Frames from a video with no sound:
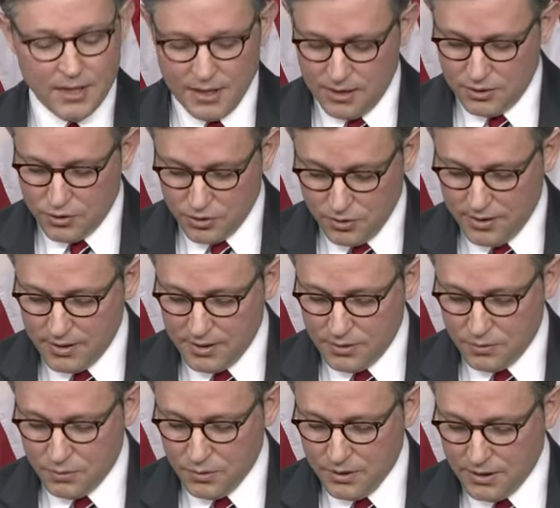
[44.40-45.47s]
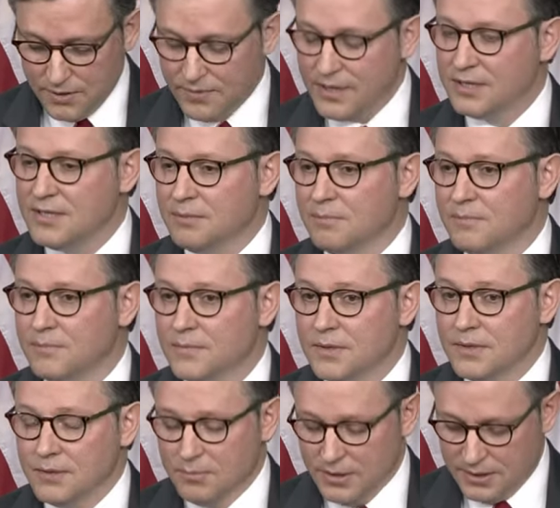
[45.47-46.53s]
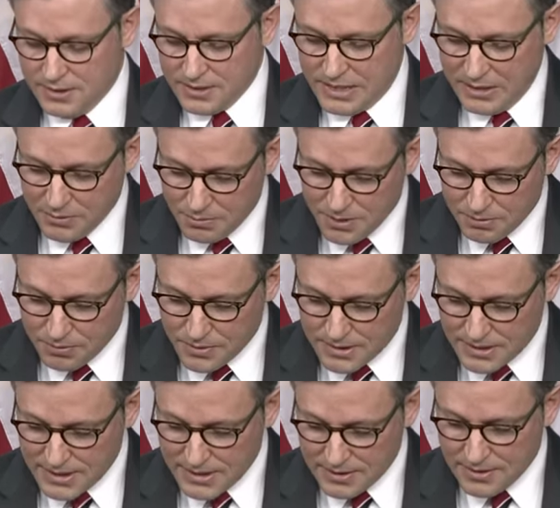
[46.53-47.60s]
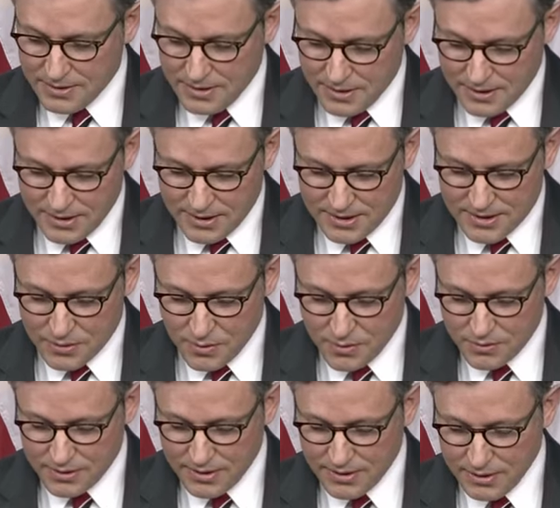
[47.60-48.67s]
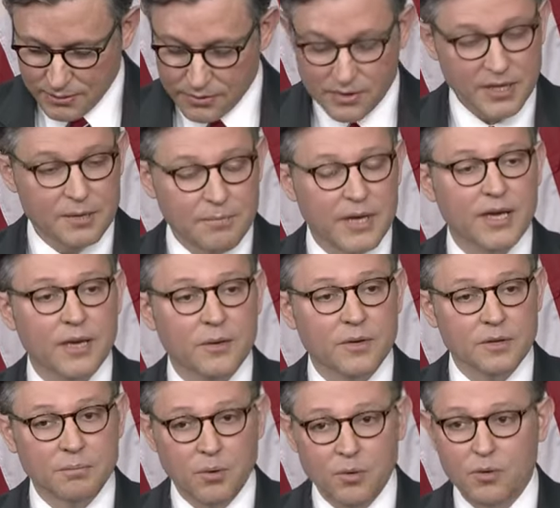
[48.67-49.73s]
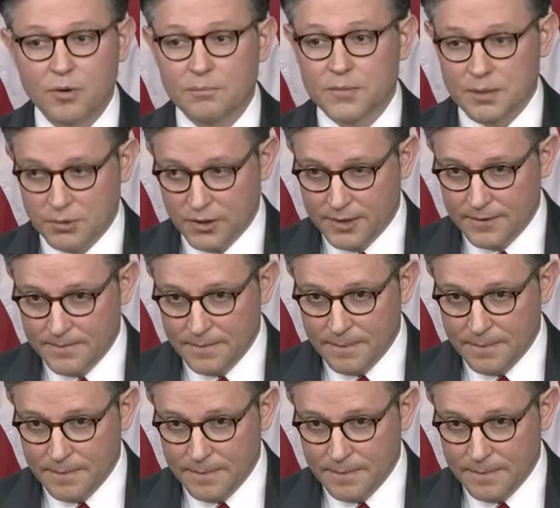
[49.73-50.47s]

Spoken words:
and a jury wouldn't convict him because he would be presented as, quote, an elderly man with a poor memory.